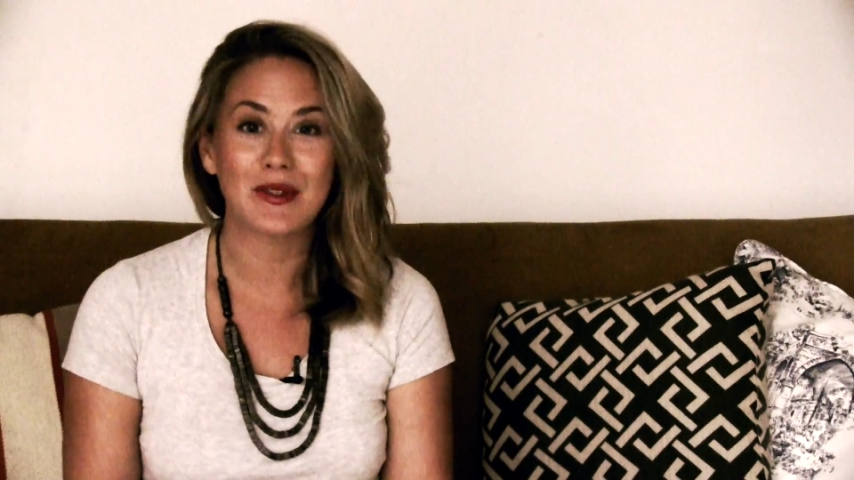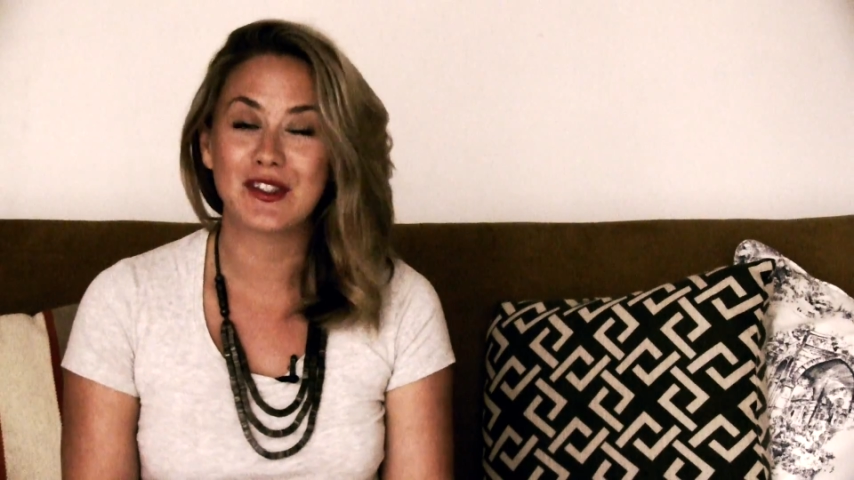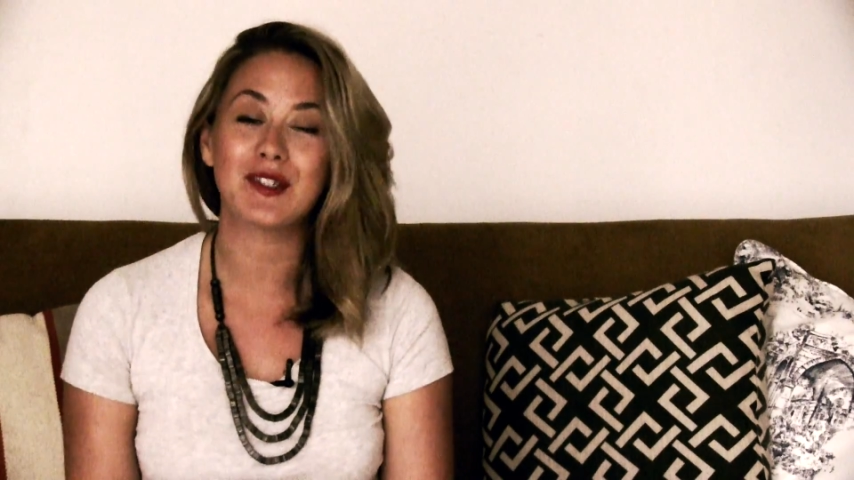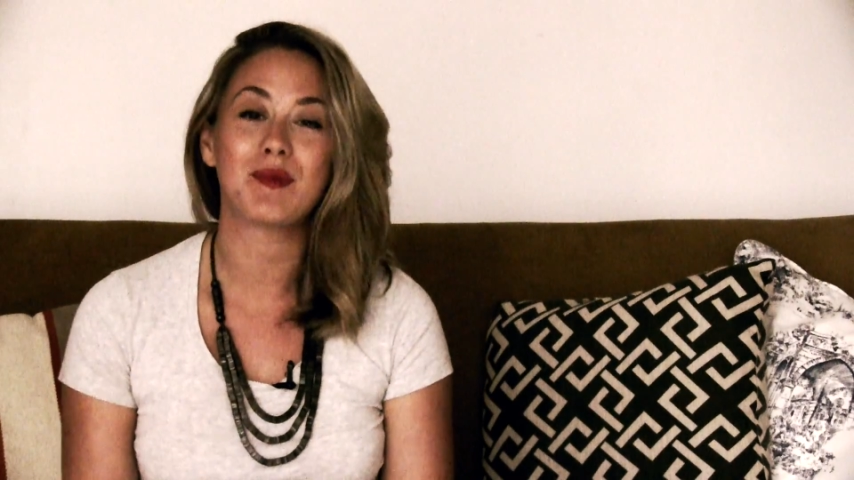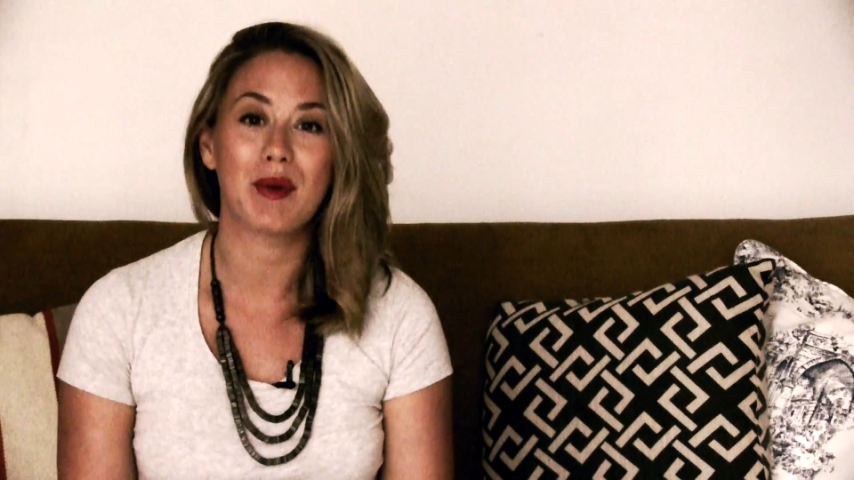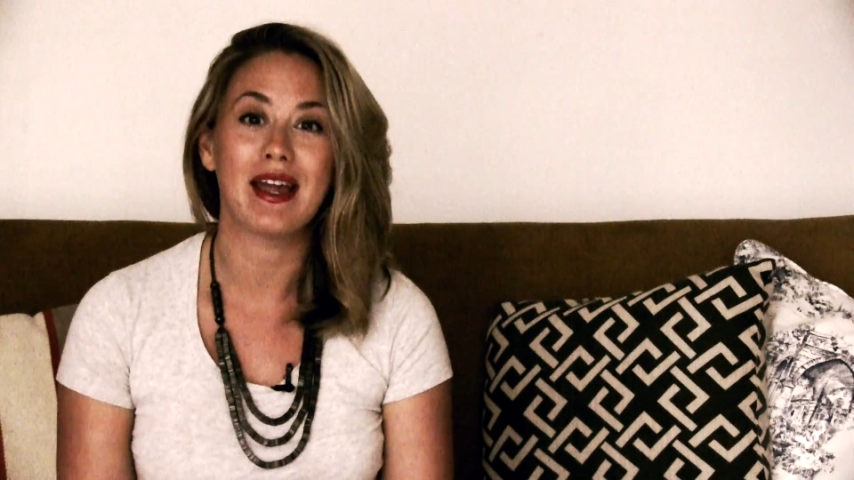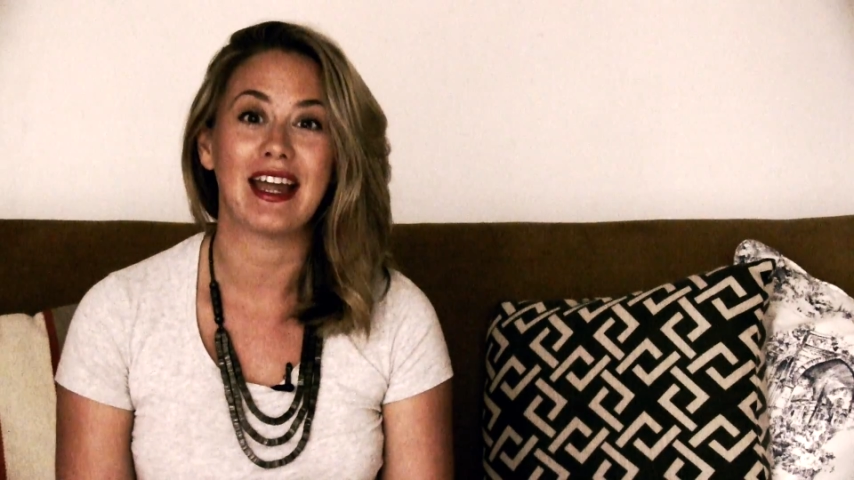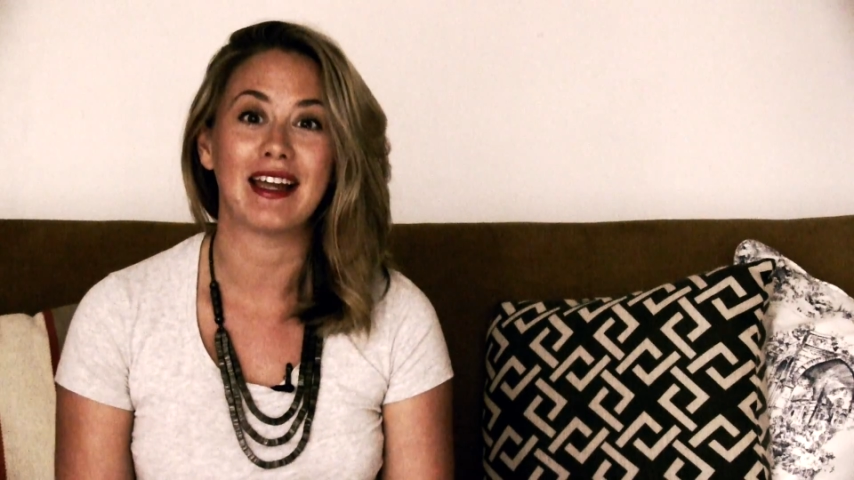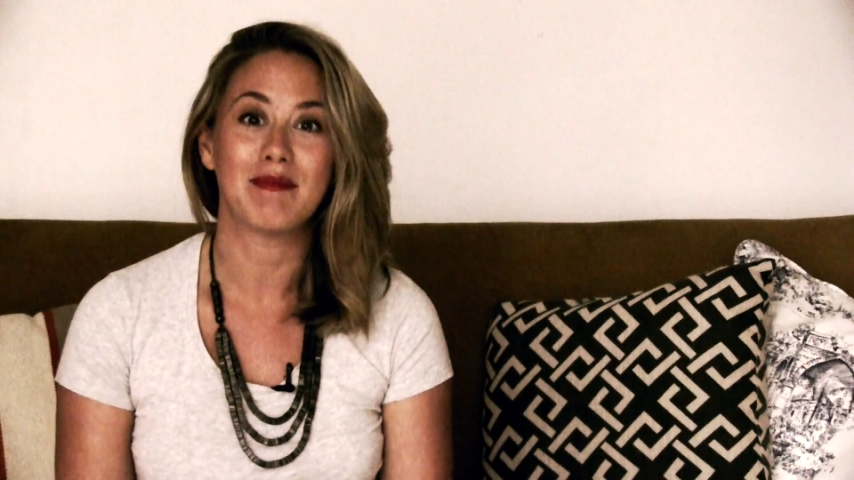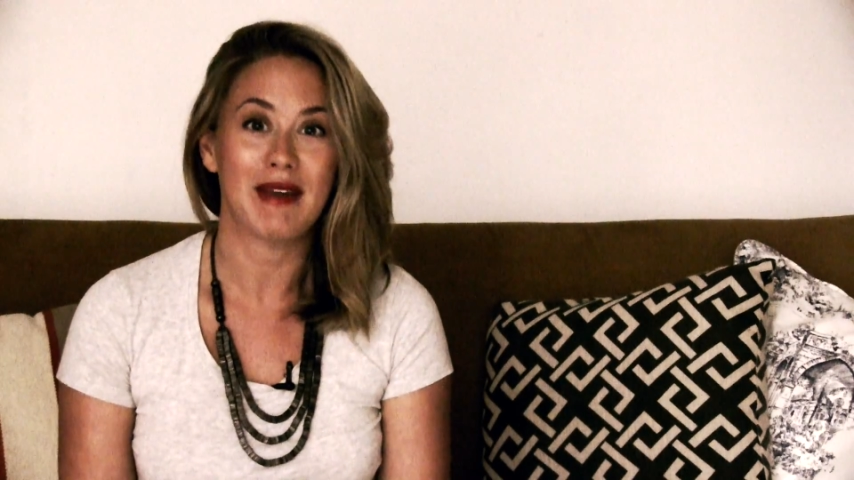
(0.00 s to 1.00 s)
was just
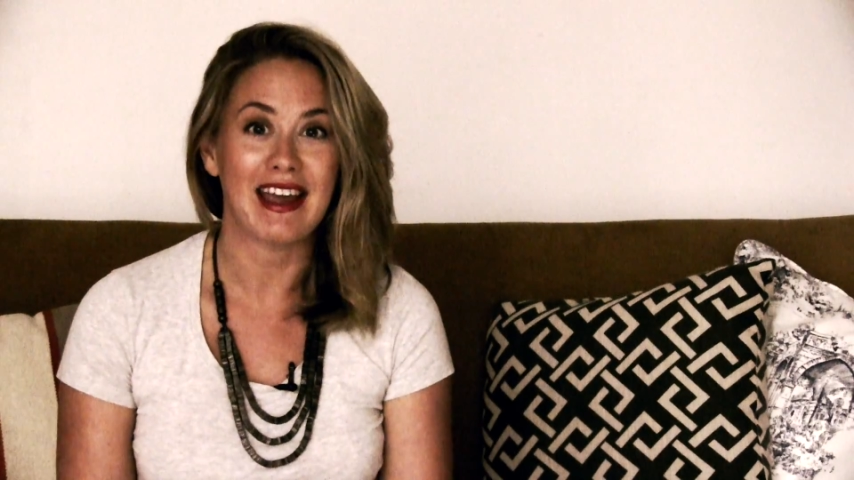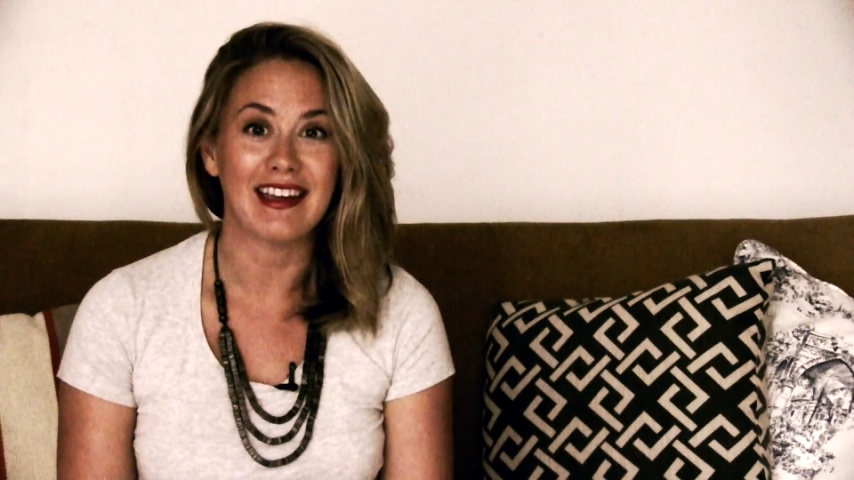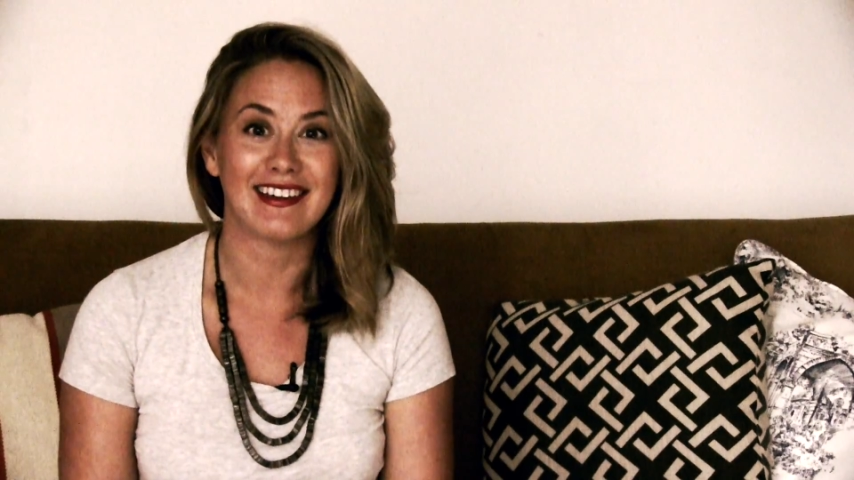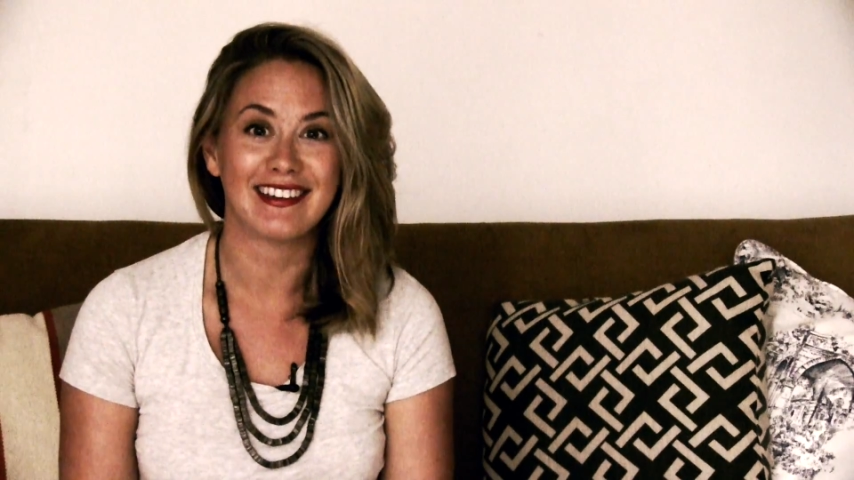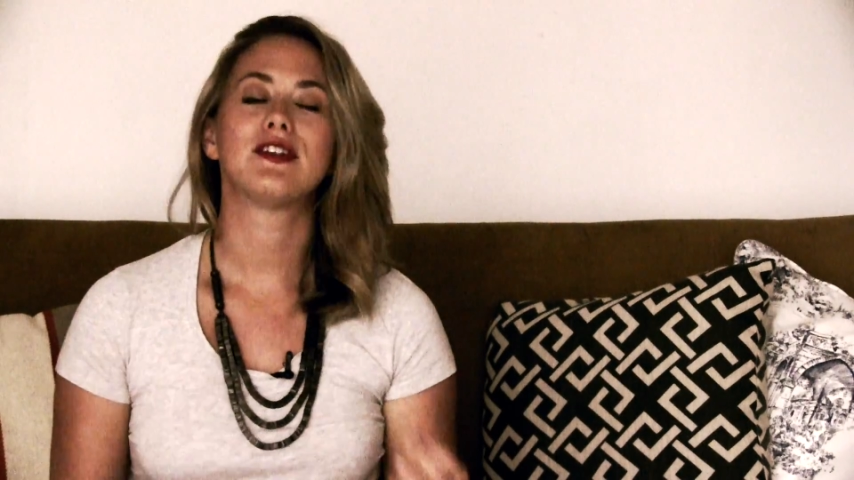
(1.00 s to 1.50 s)
being me.